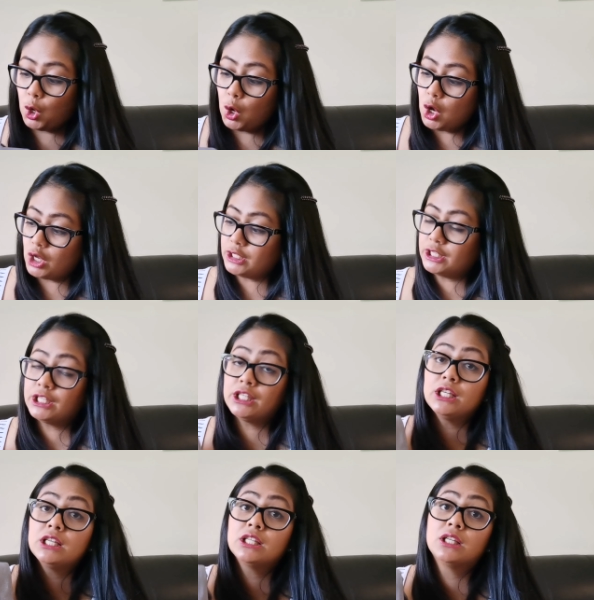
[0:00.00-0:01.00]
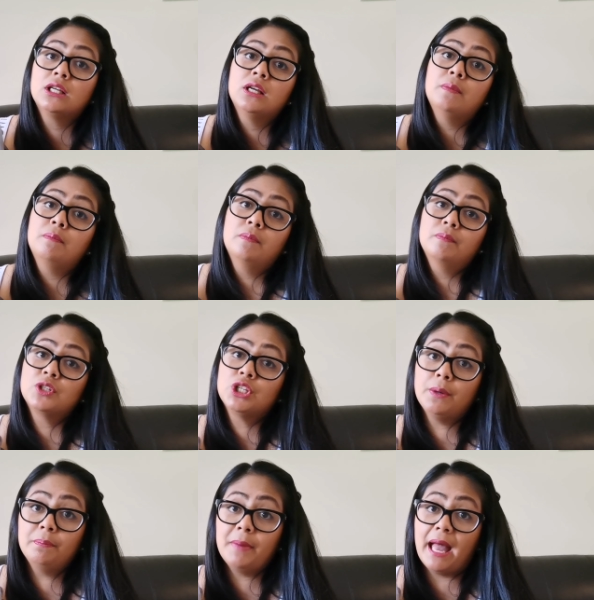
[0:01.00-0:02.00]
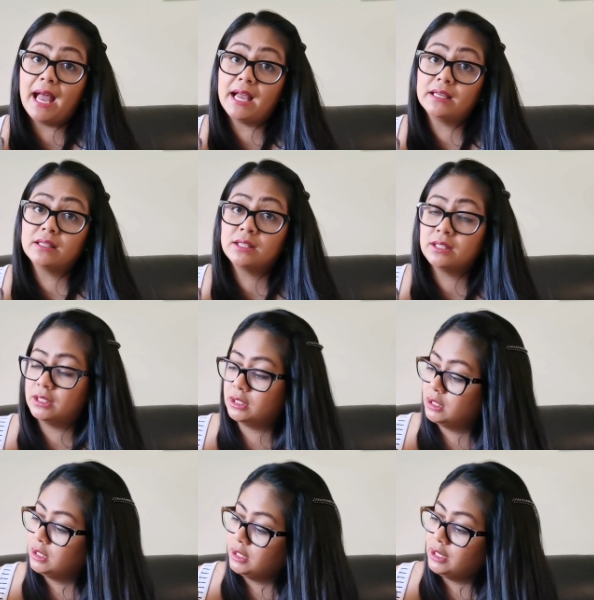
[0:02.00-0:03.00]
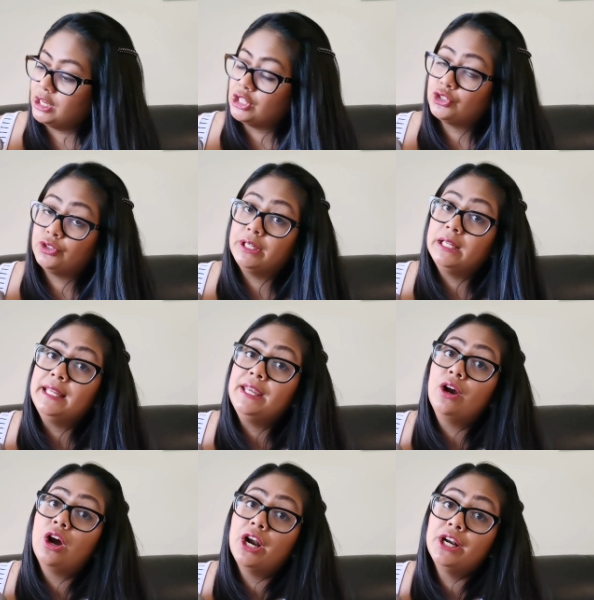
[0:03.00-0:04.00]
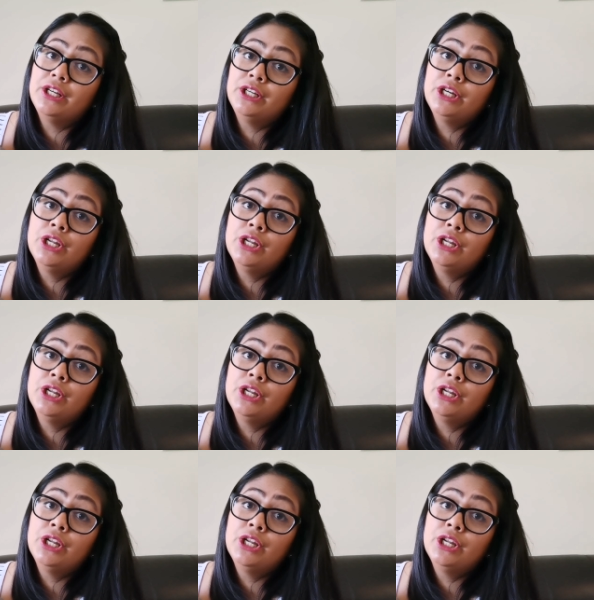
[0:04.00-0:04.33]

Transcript: because some bags it's really hard